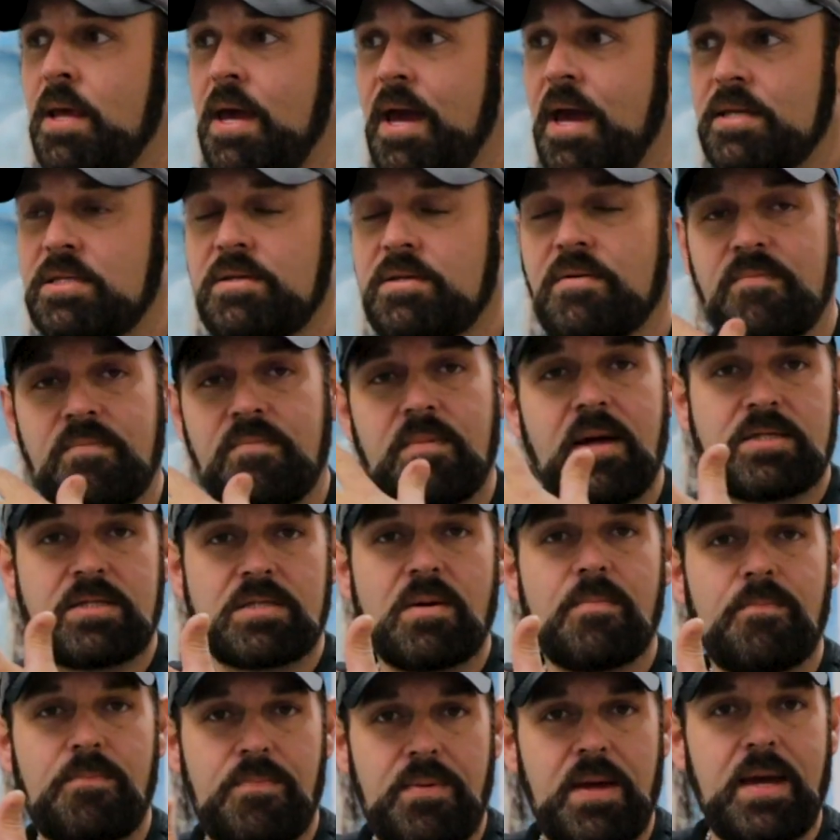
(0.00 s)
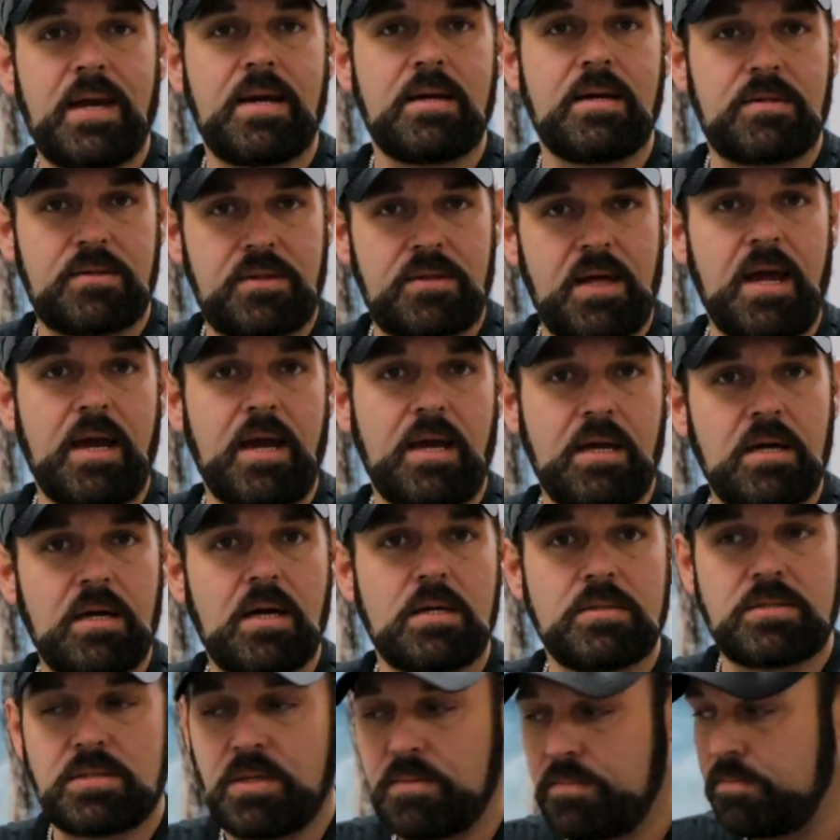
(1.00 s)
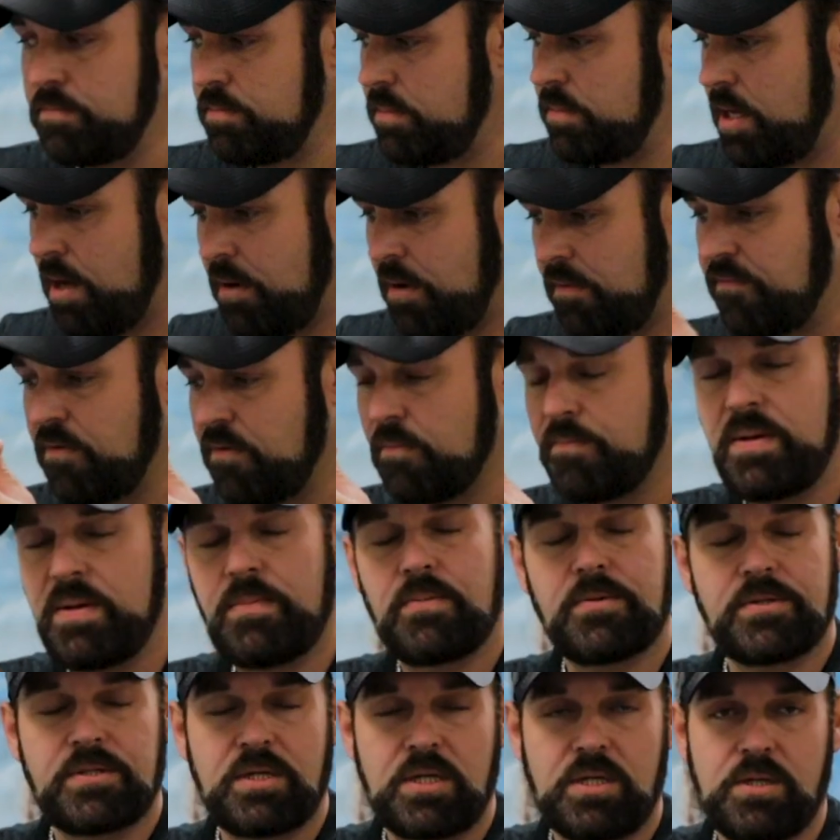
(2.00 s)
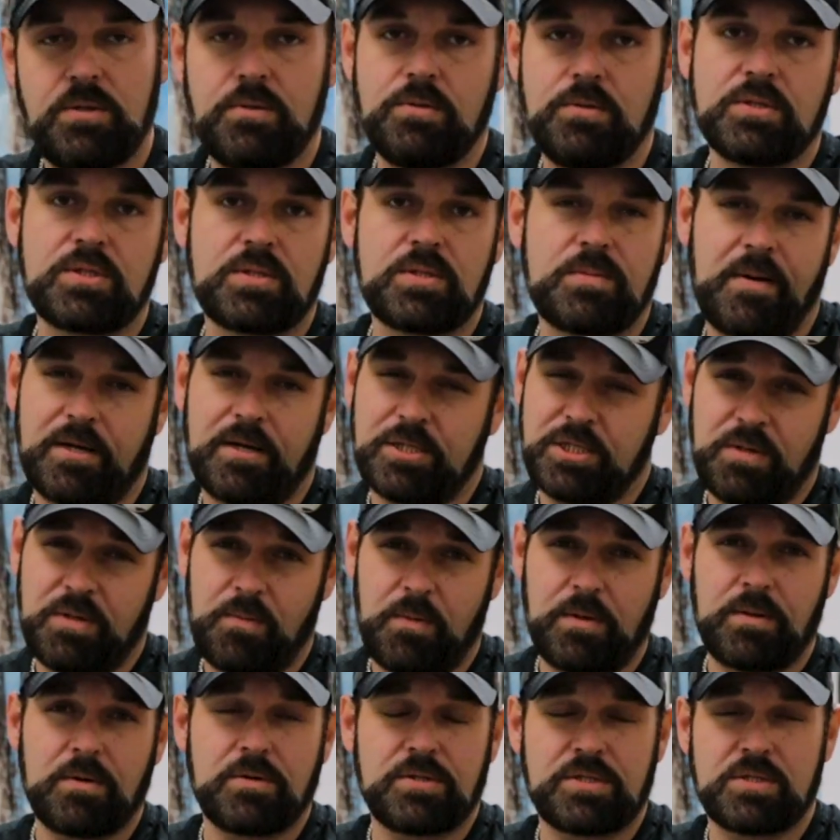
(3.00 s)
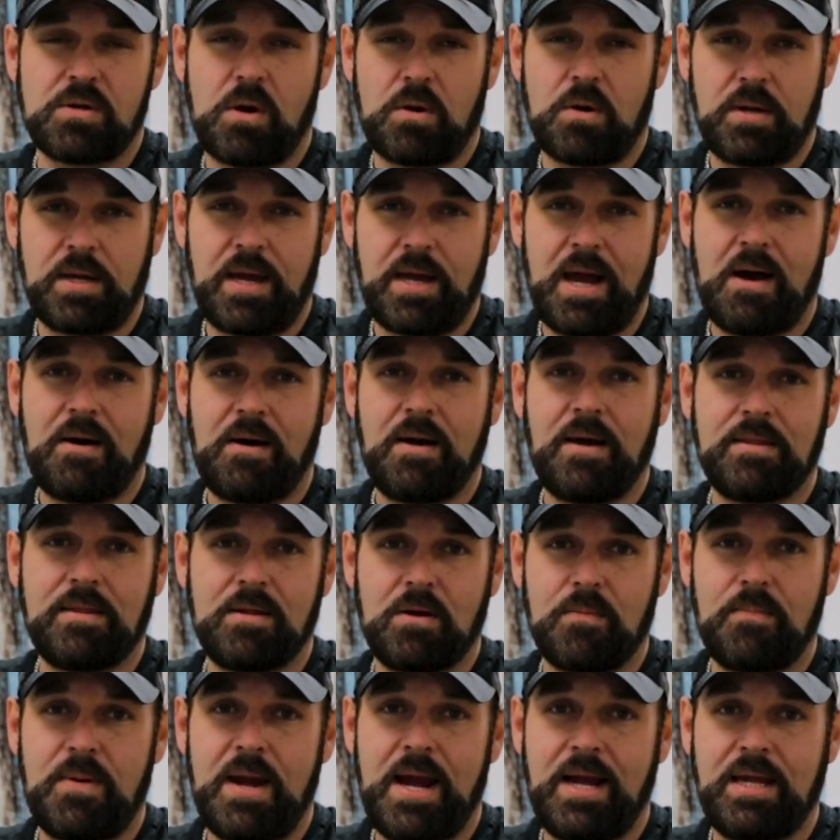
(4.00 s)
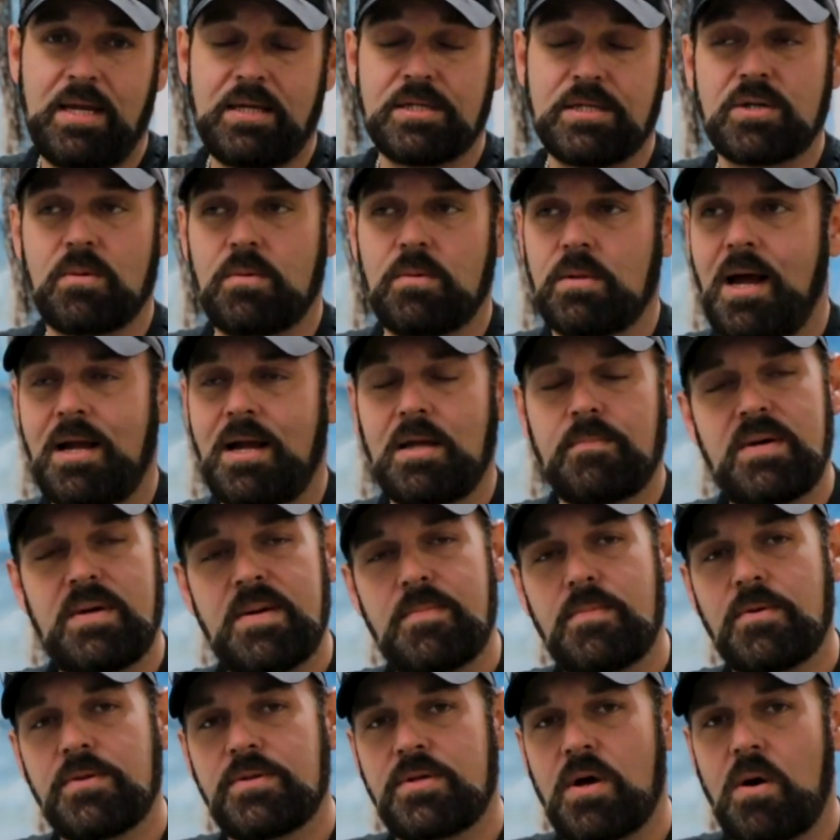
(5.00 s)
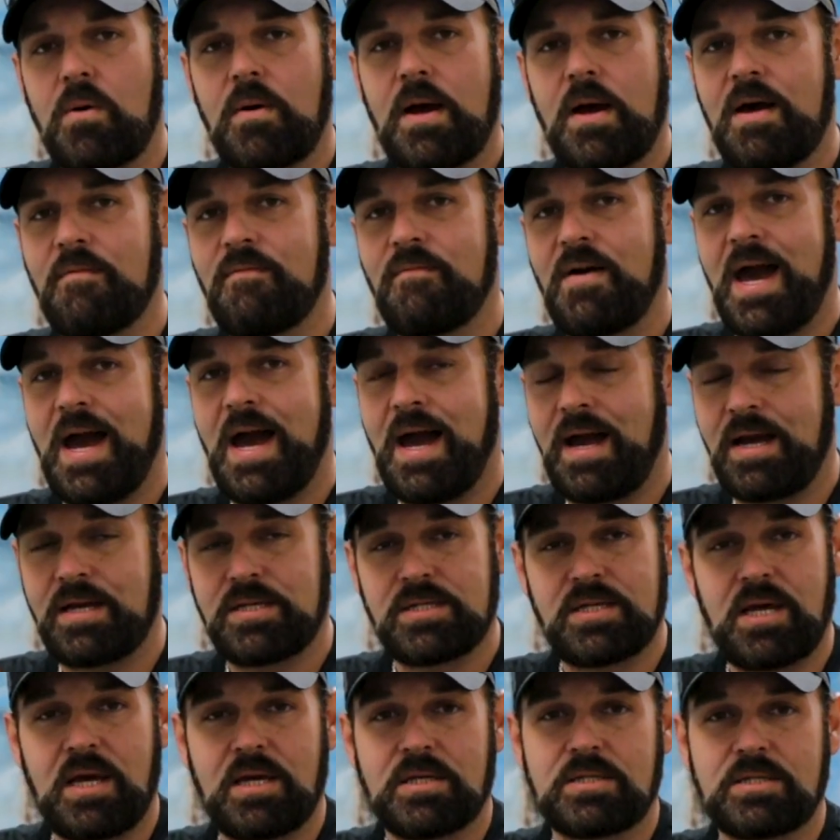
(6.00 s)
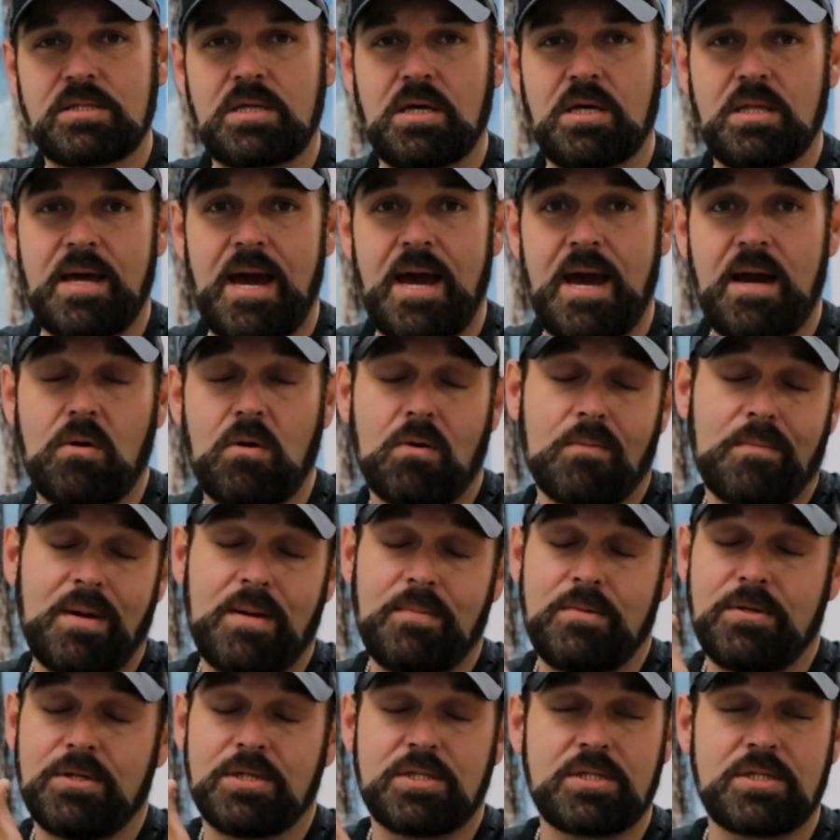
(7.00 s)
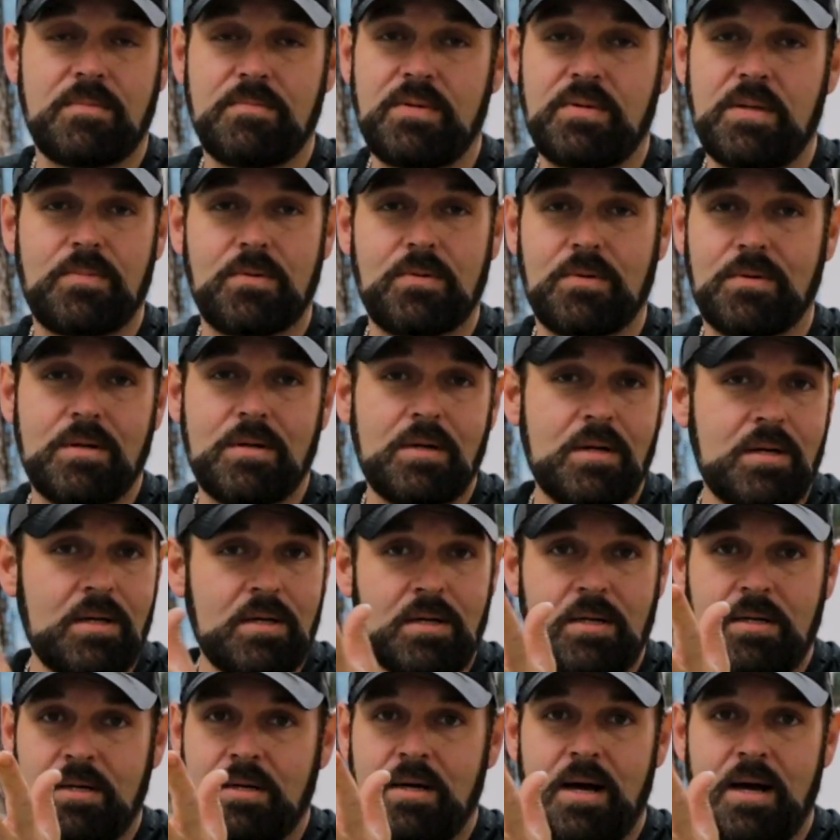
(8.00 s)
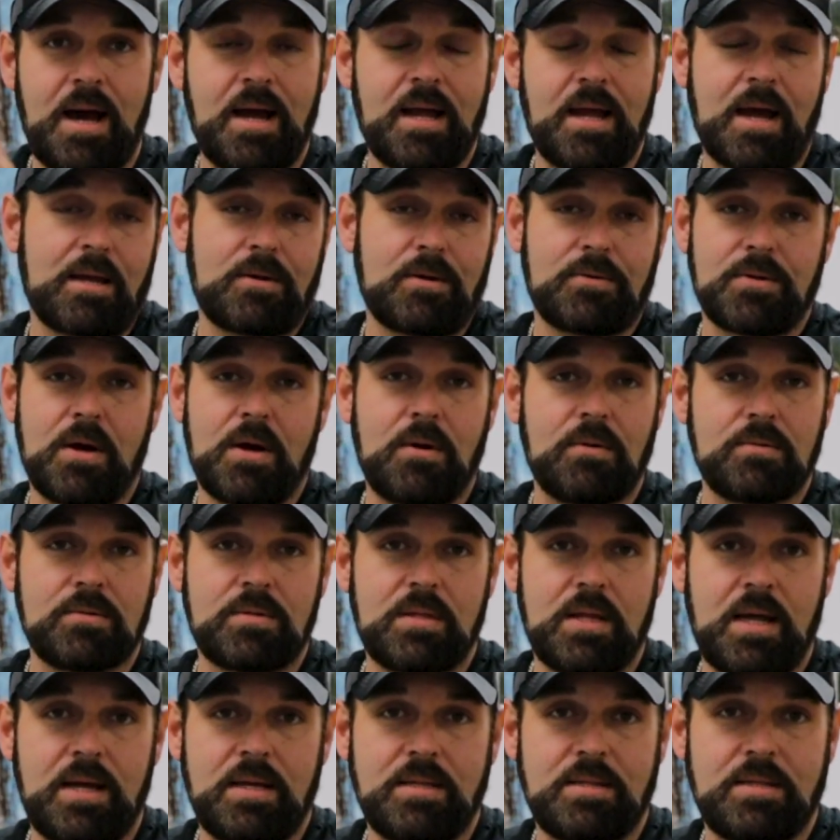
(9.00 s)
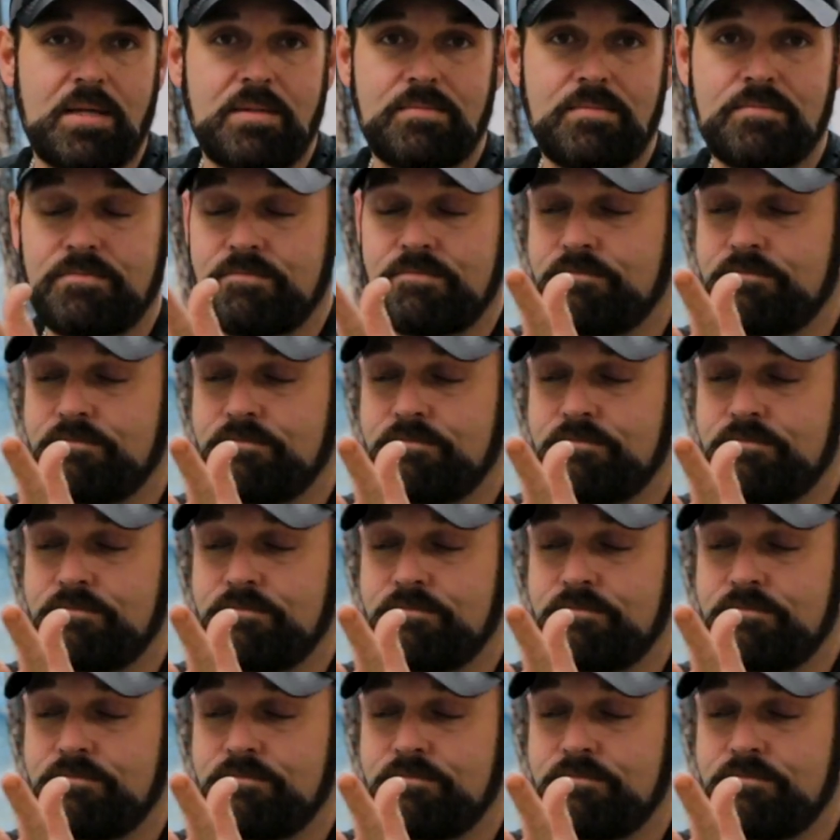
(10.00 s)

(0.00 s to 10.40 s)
it's a big thing to, for people to use, especially when they're starting out and they're painting. So a lot of people don't have access to that, or maybe just some people, I don't know, they